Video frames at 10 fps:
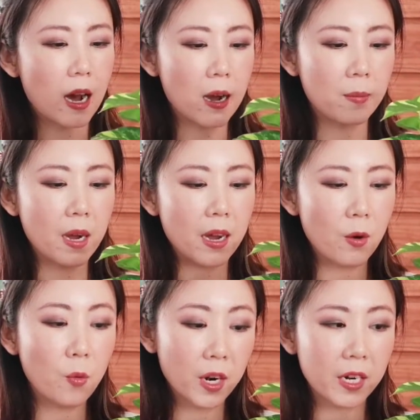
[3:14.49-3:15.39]

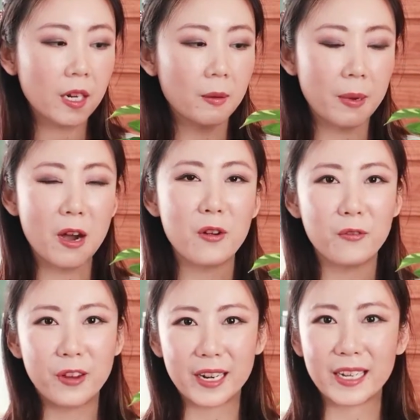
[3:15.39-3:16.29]
A word
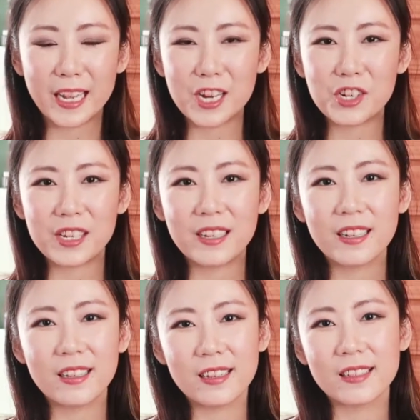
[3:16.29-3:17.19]
about variegation
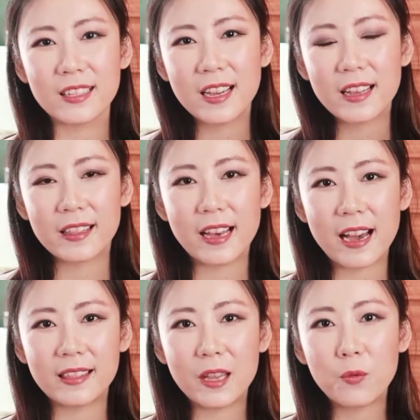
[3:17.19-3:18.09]
is
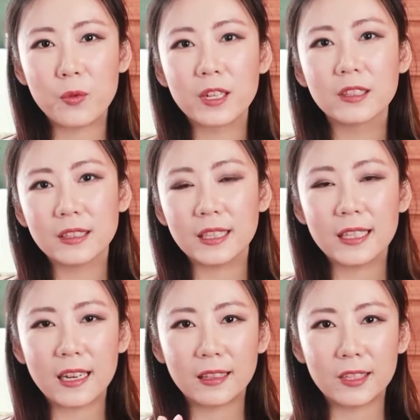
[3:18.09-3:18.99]
that they will
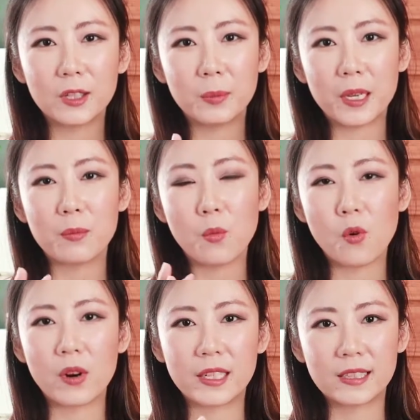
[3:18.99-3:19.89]
need a little bit
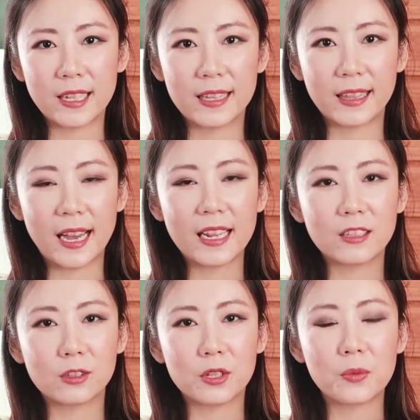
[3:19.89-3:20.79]
more
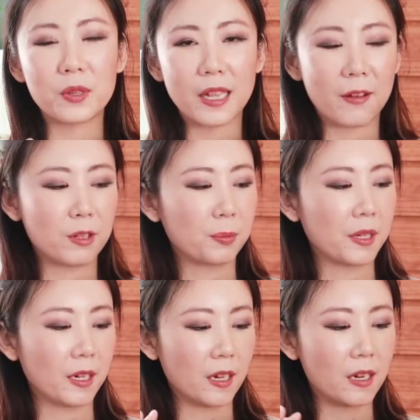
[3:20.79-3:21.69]
sunlight, so you will have to
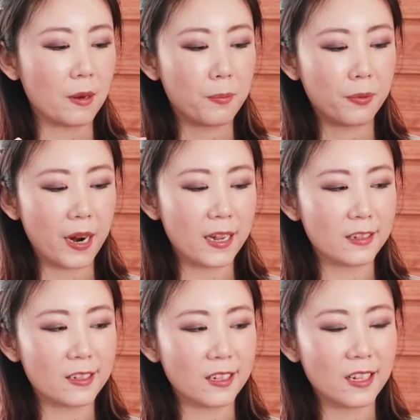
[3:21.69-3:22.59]
put it in a
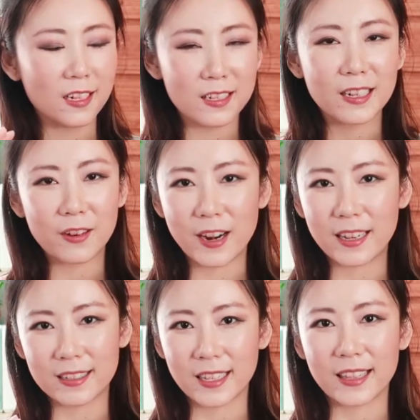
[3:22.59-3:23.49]
bright,
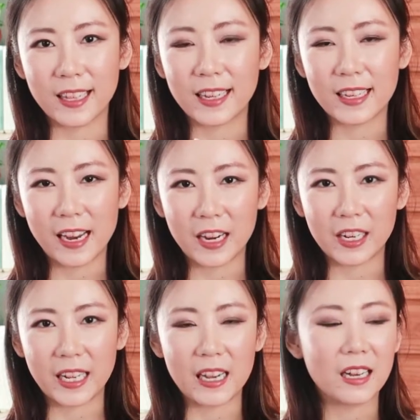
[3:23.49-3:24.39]
indirect sunlight
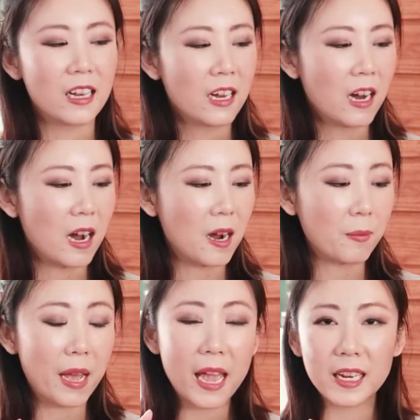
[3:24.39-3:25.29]
area.
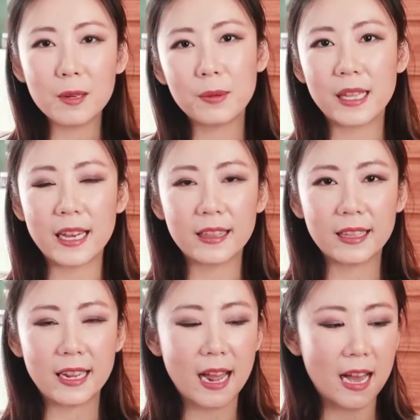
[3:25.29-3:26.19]
Any
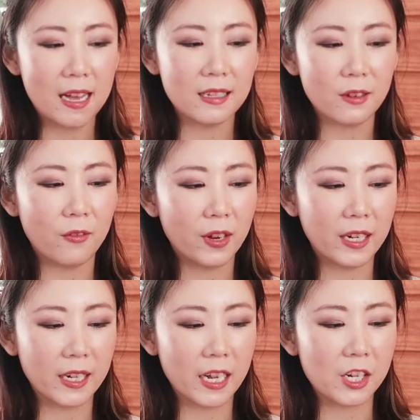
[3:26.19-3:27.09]
plant that has
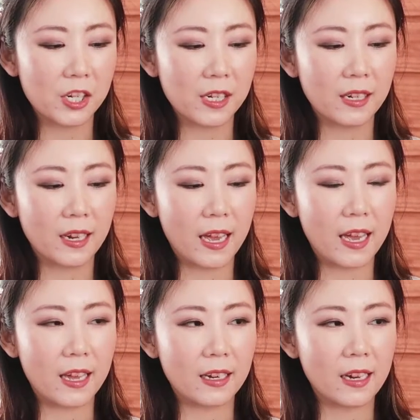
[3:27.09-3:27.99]
variegation,
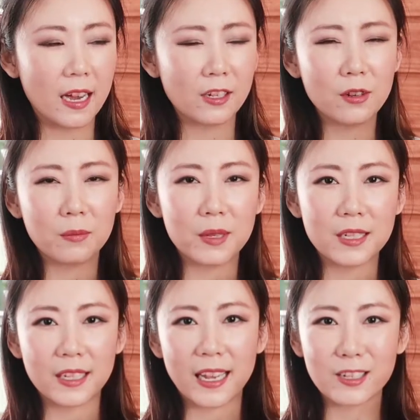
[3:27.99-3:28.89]
and I don't
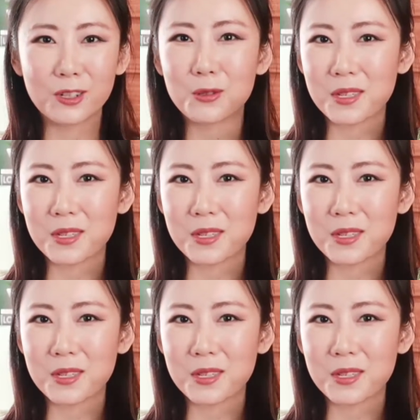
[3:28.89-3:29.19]
mean to get too